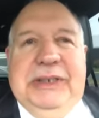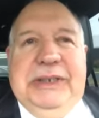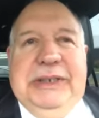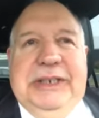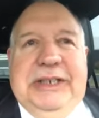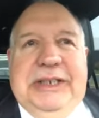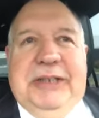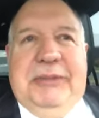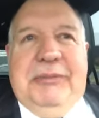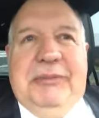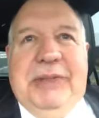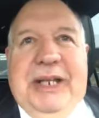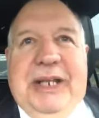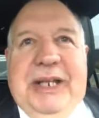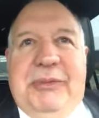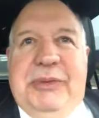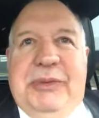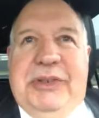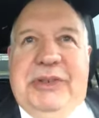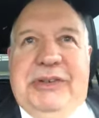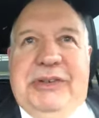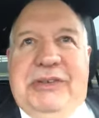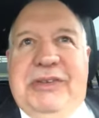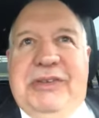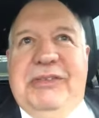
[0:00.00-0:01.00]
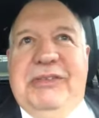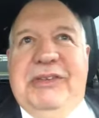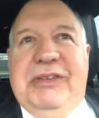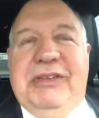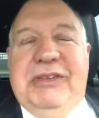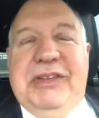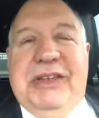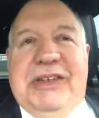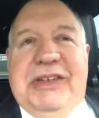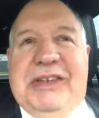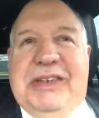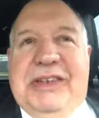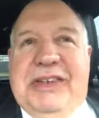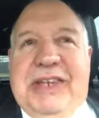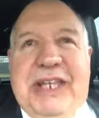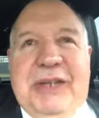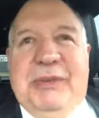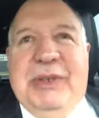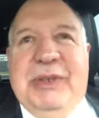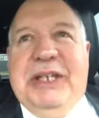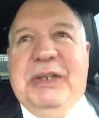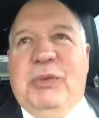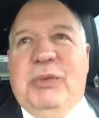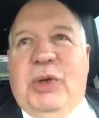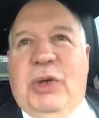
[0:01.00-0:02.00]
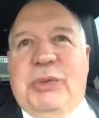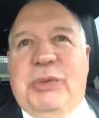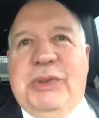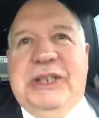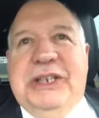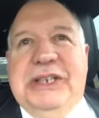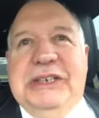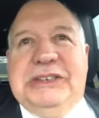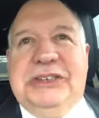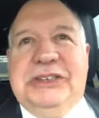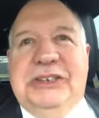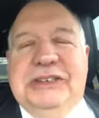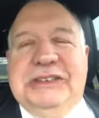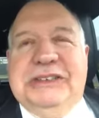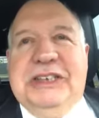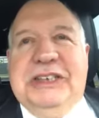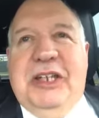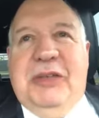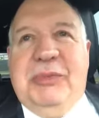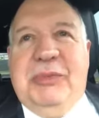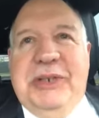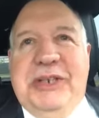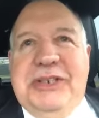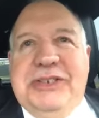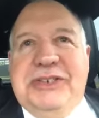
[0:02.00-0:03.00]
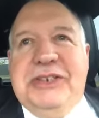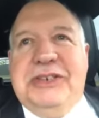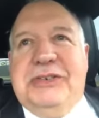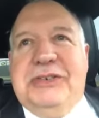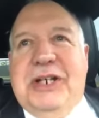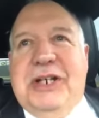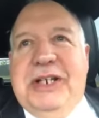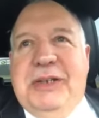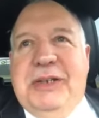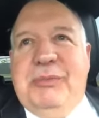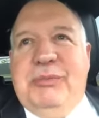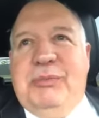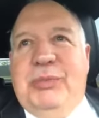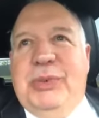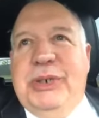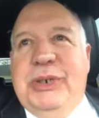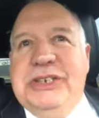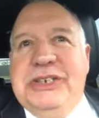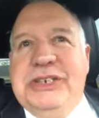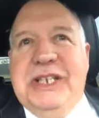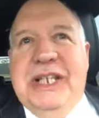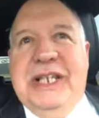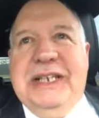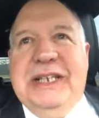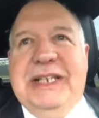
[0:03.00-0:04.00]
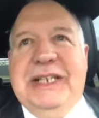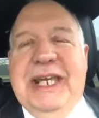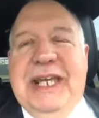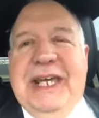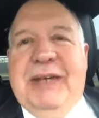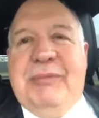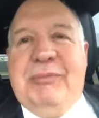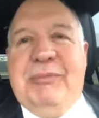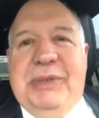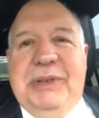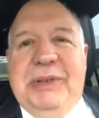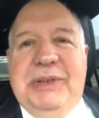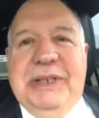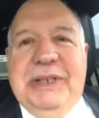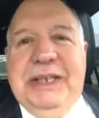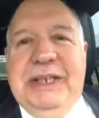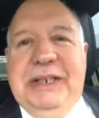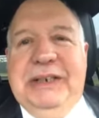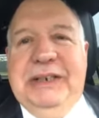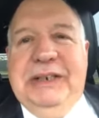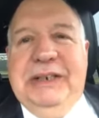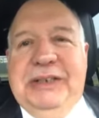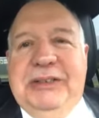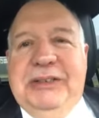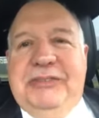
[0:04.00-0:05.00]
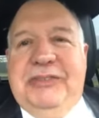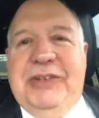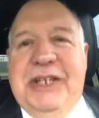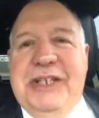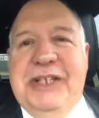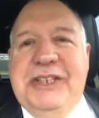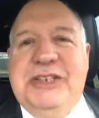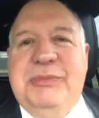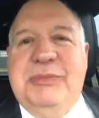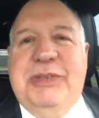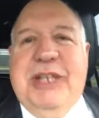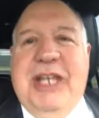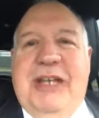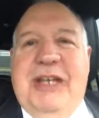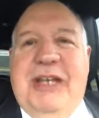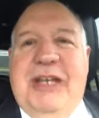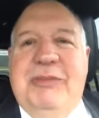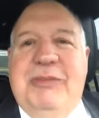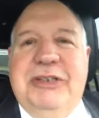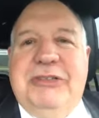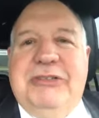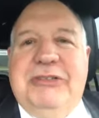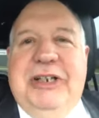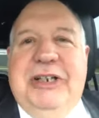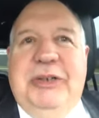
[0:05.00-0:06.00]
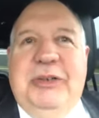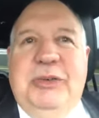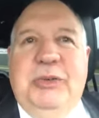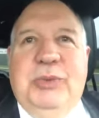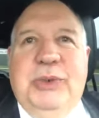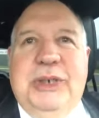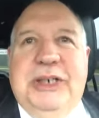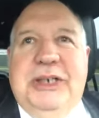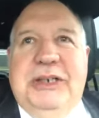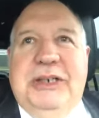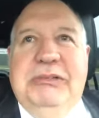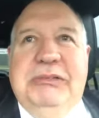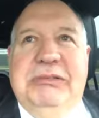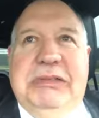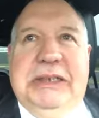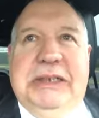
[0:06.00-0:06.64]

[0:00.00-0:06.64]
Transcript: And I would think we can work with the insurance companies to try to bridge that gap and find some common ground where